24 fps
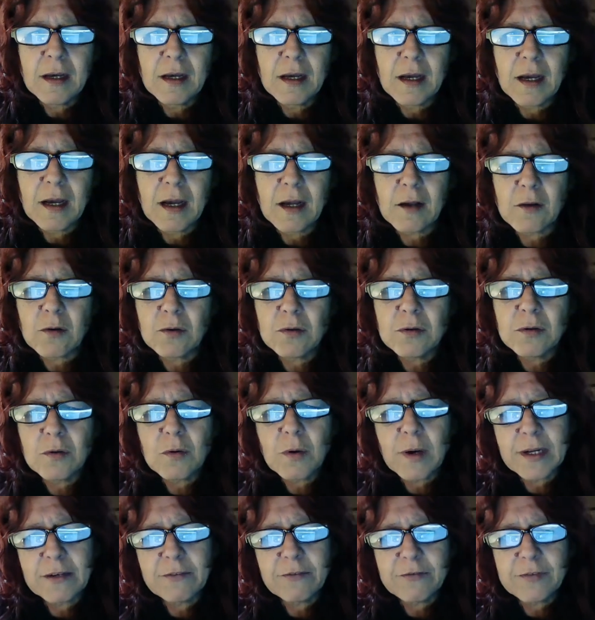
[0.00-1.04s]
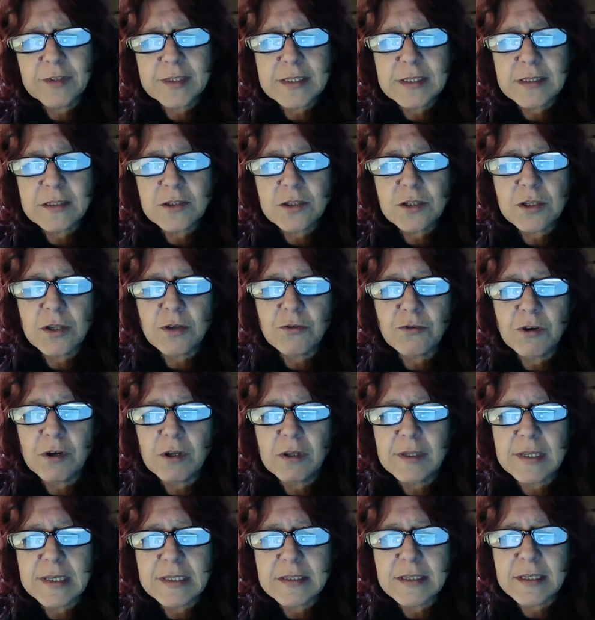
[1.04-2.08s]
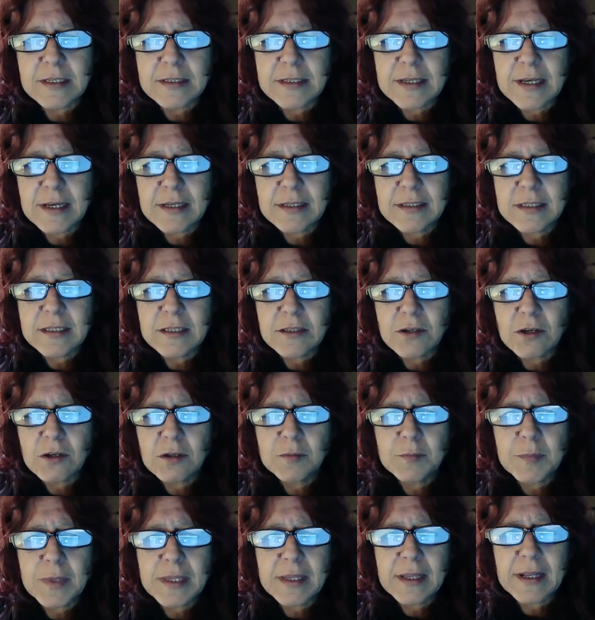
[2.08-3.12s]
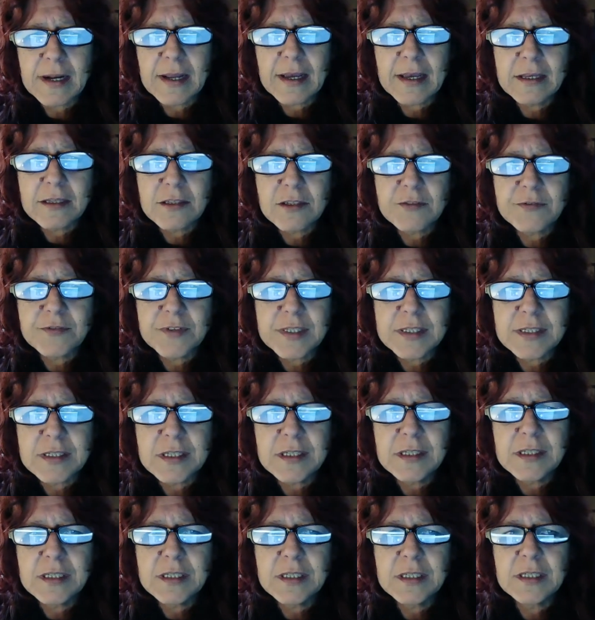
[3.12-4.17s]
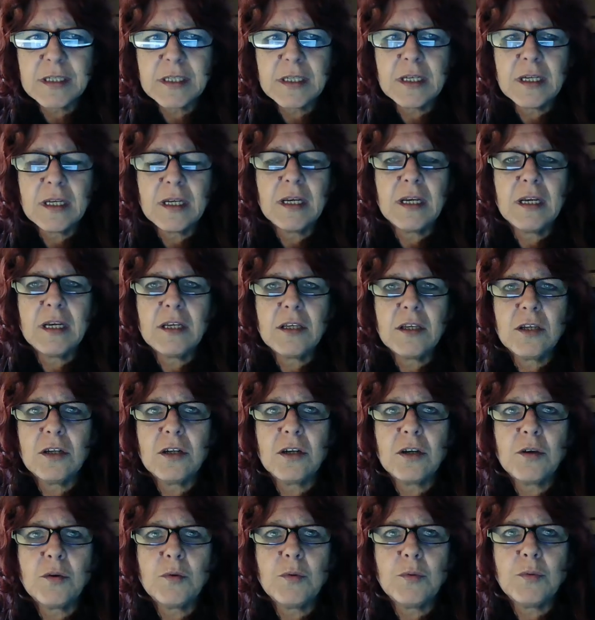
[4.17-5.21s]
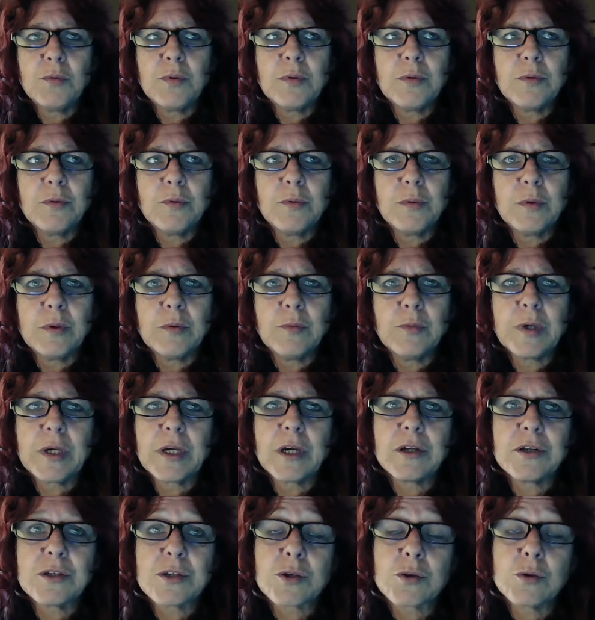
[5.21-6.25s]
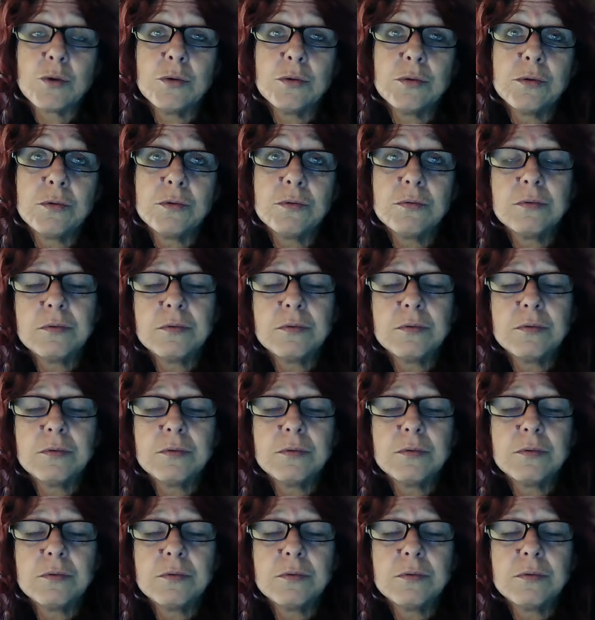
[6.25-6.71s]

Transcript: I couldn't quite fit into the role that society told me that I had to fit in. You know, we go to school,